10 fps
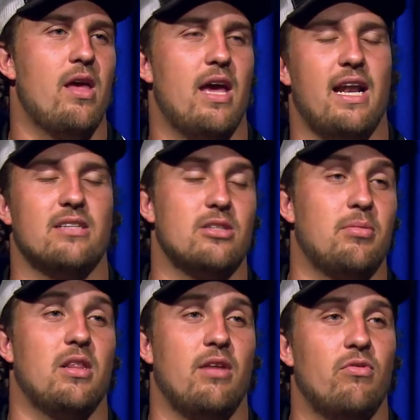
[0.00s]
And that's
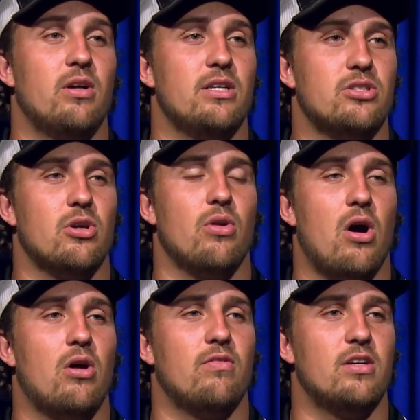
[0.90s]
something they've really showed
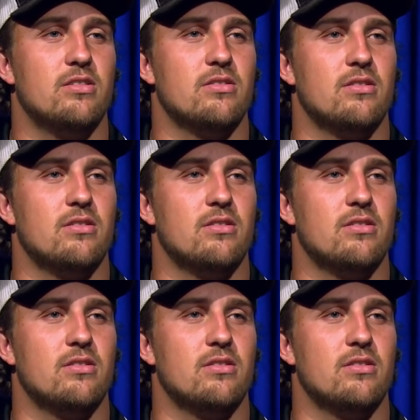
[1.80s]
all of us.